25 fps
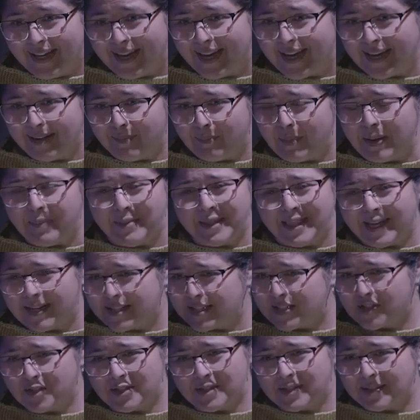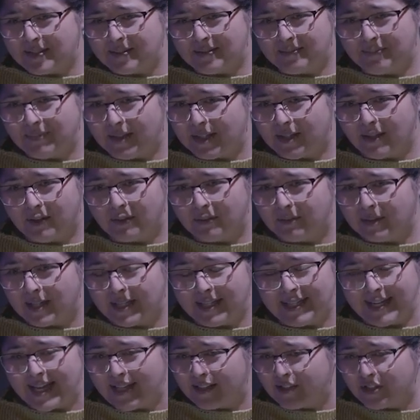And maybe that's just, an
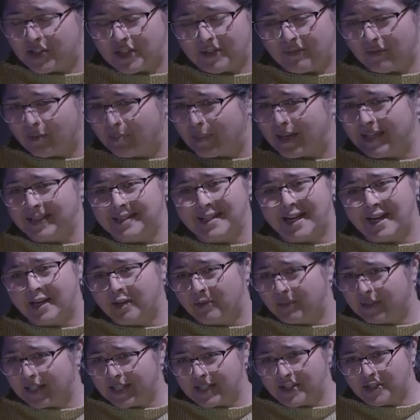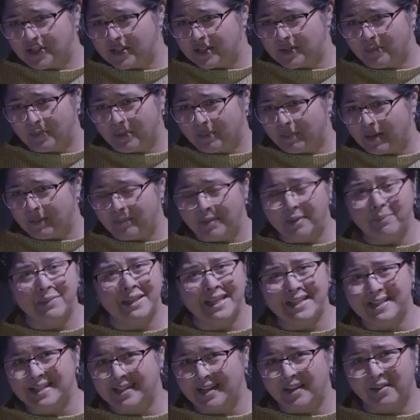analogy for my entire relationship with my mom, but
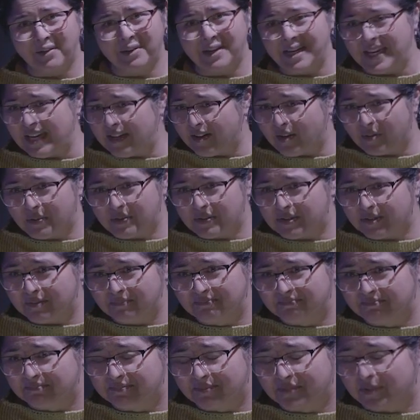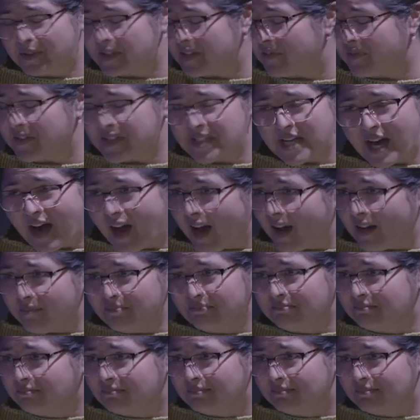that's another keynote for time,